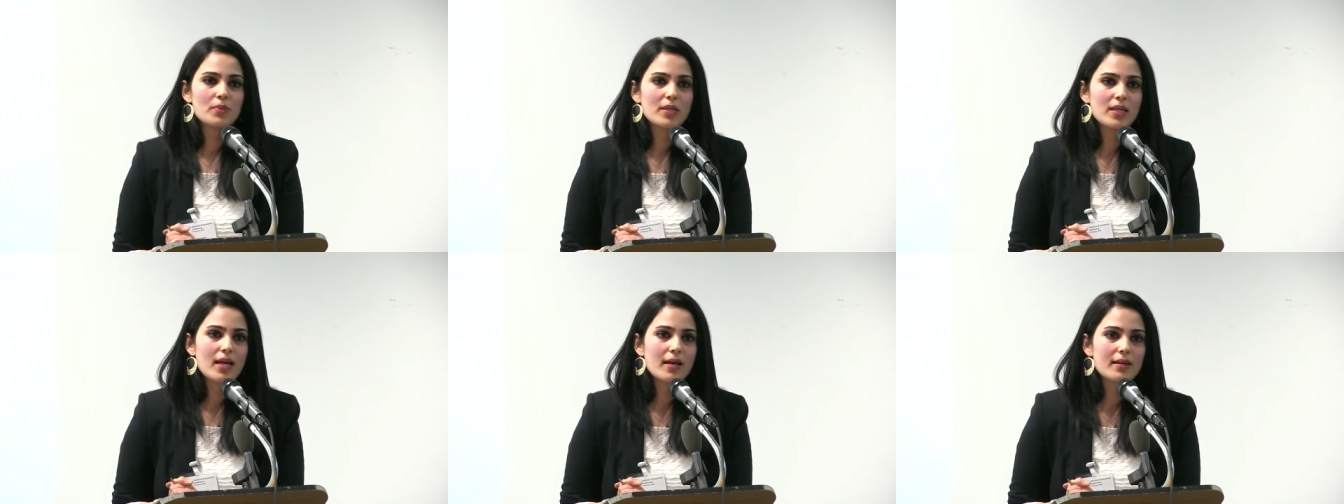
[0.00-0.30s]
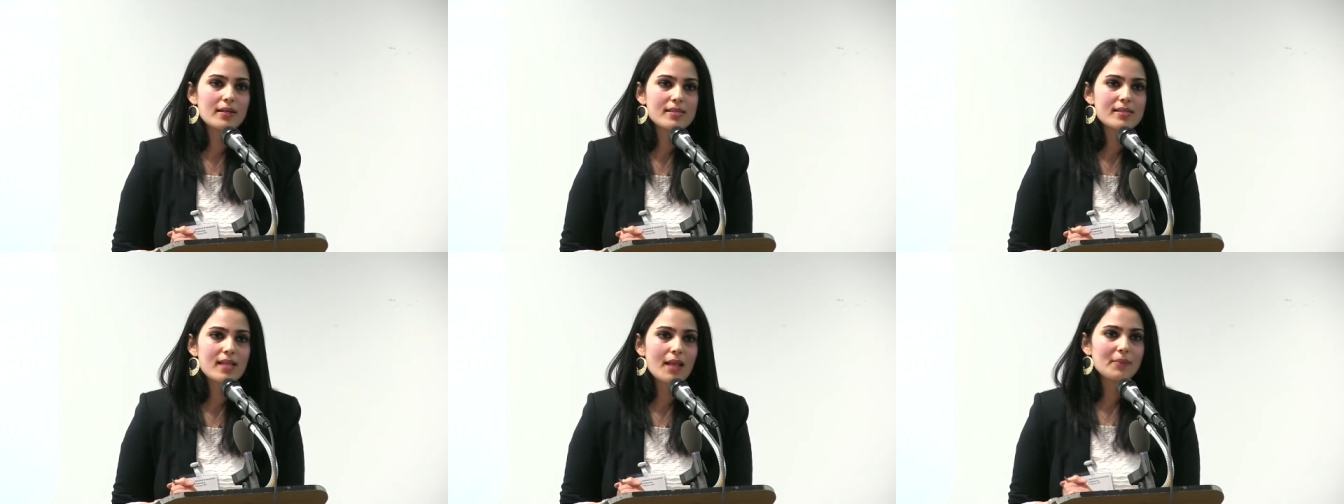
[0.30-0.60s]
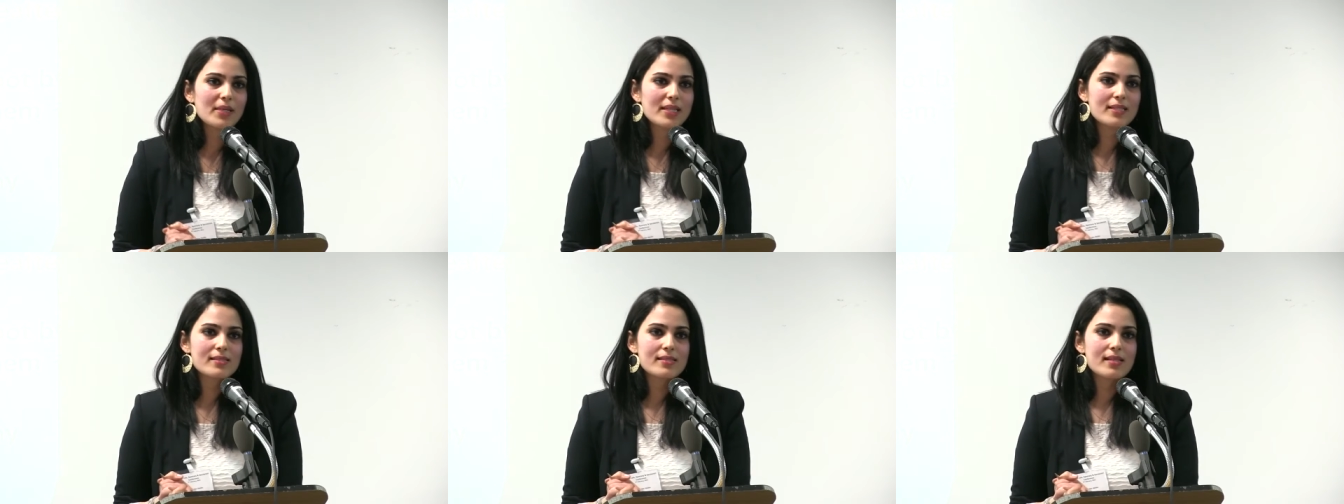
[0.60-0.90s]
to be an
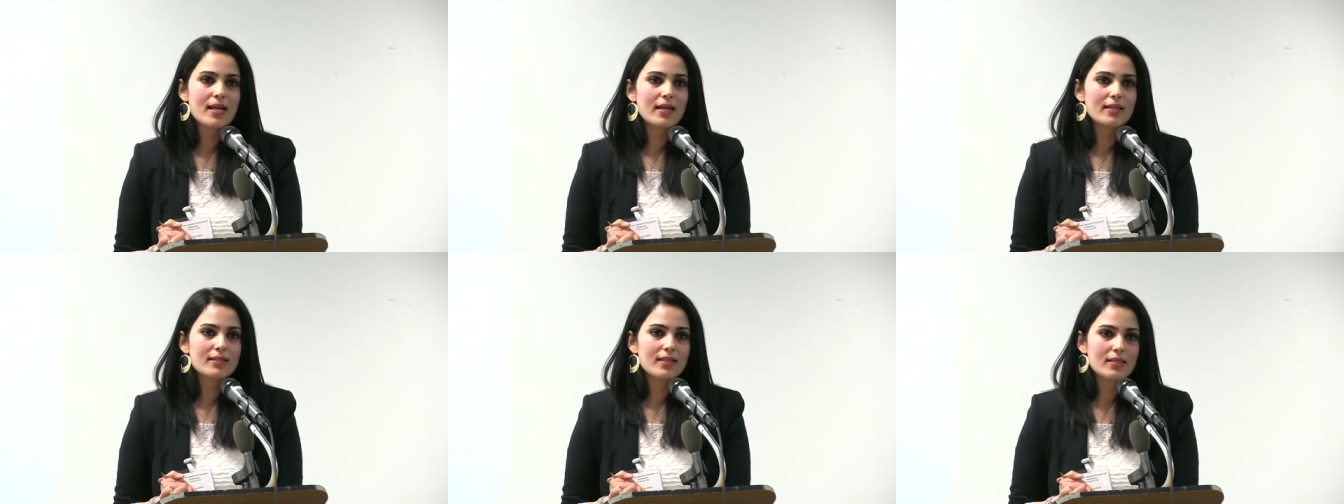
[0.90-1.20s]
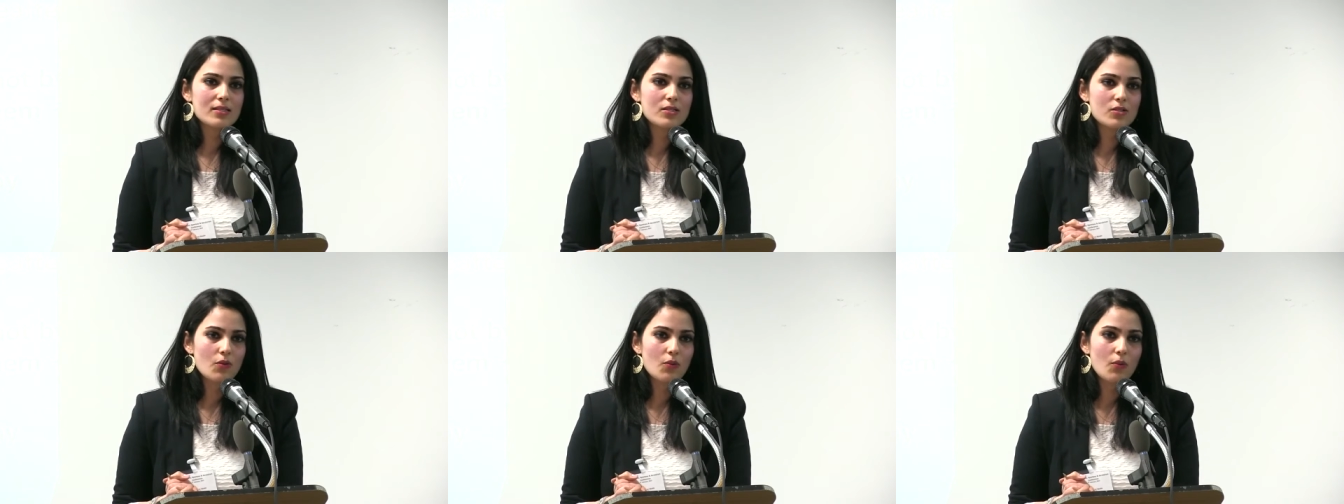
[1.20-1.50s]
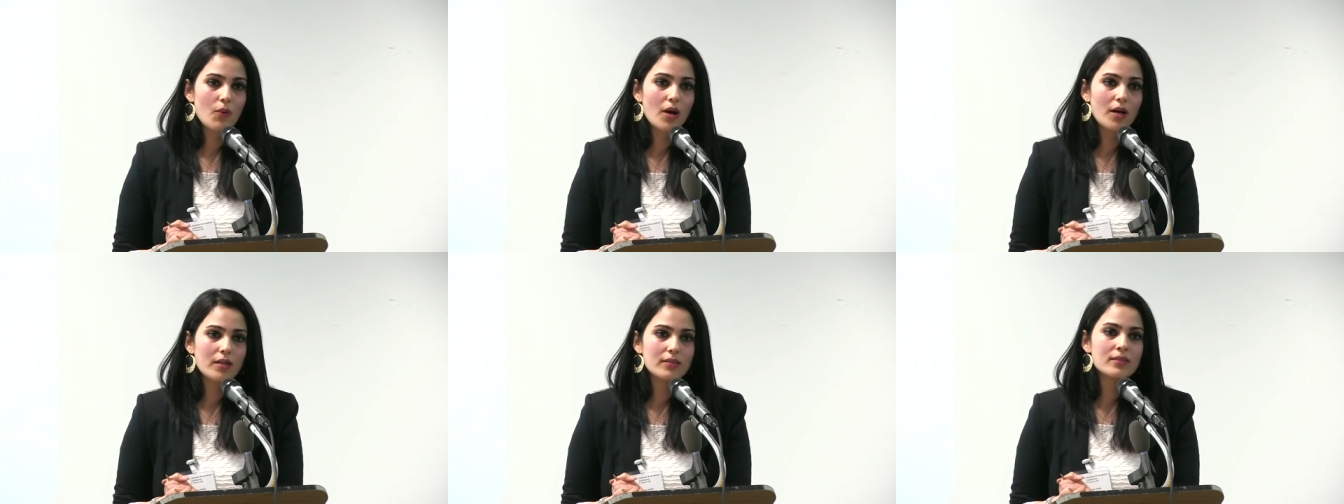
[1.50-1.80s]
Islamic state and
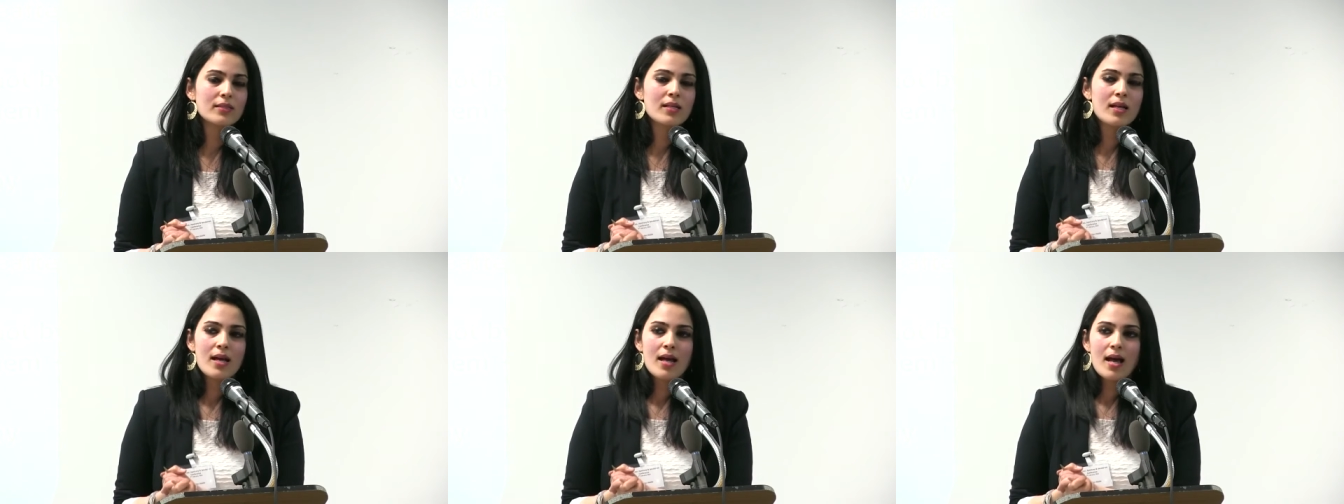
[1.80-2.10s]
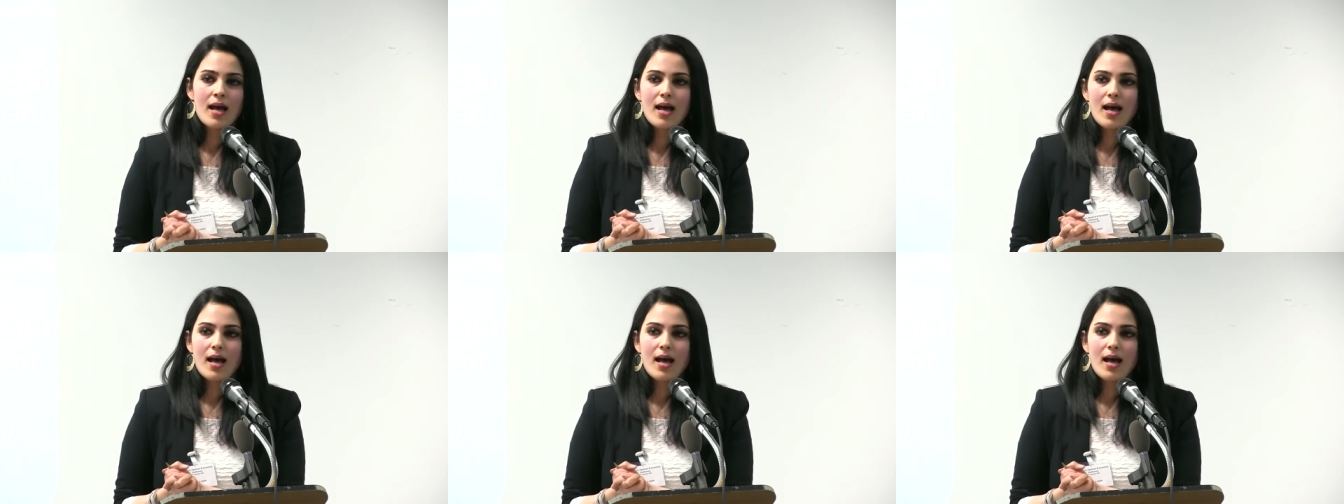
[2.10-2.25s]
so on.